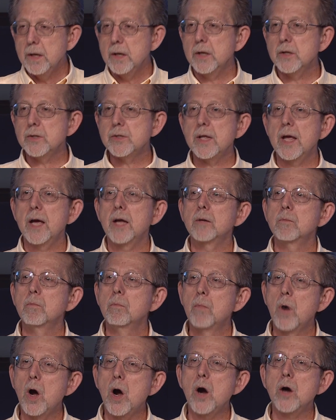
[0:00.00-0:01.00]
is that
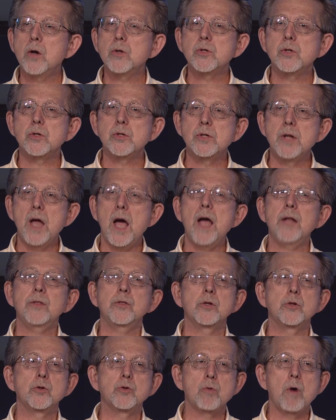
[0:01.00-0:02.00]
Mars is not
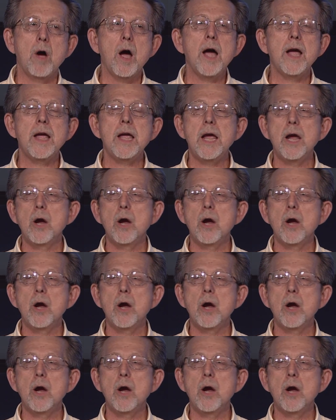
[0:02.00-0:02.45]
the dry,